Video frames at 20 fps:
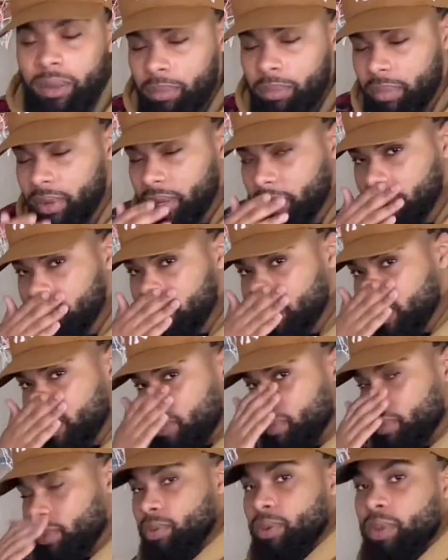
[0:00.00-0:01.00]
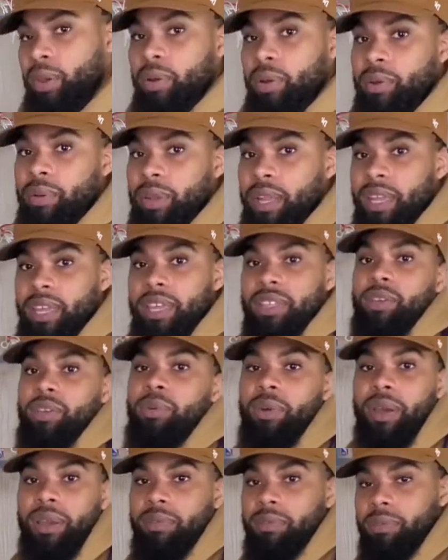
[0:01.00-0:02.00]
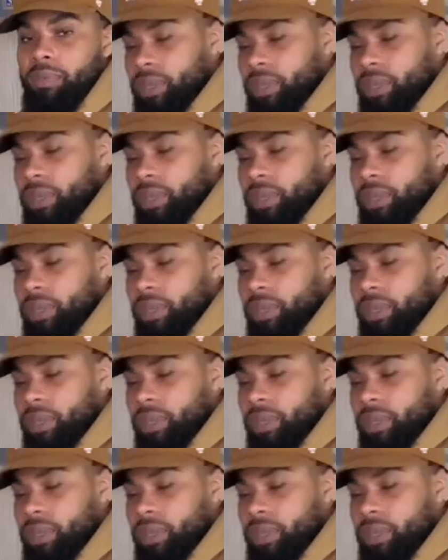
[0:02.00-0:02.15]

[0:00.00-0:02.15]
But if you don't, like uh, either way it would be